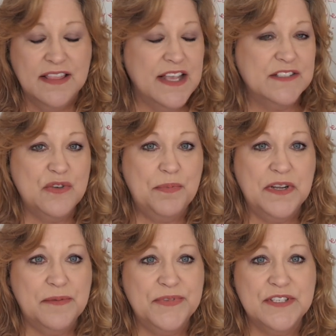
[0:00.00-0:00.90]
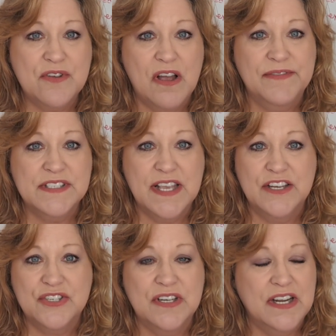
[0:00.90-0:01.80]
Let's open up this
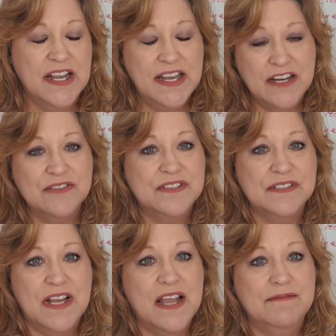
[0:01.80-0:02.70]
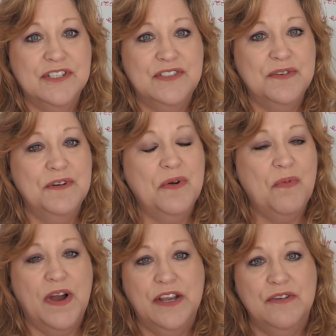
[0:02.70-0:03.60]
conversation. Here's the time to do it
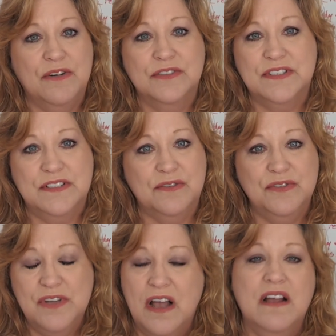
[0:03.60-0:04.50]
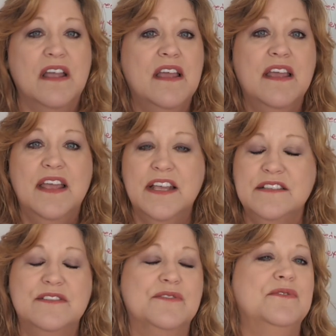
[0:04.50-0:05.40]
while you're still young,
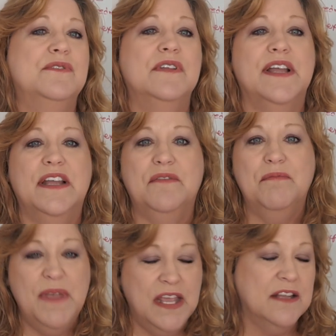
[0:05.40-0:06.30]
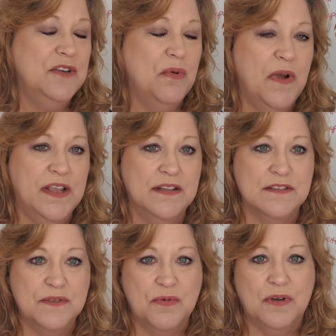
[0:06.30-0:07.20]
in school, and making your way in
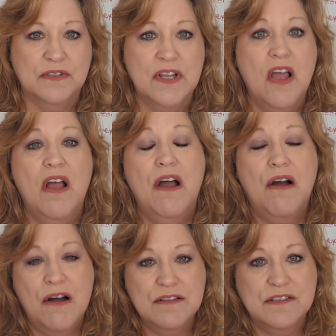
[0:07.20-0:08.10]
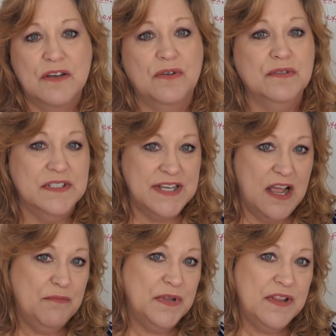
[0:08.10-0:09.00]
this world. Also,
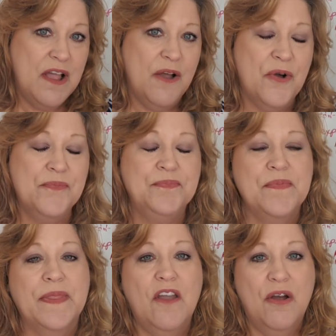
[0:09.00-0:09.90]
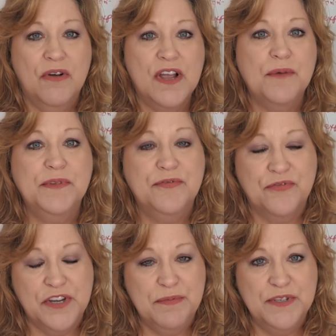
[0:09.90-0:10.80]
down below are a couple of
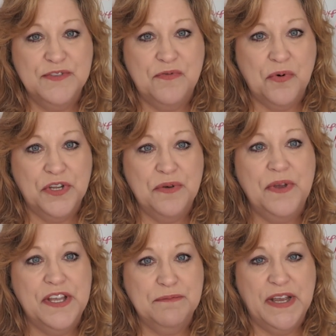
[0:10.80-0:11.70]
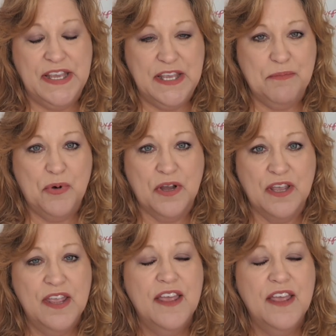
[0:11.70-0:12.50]
freebies for you in my ebook.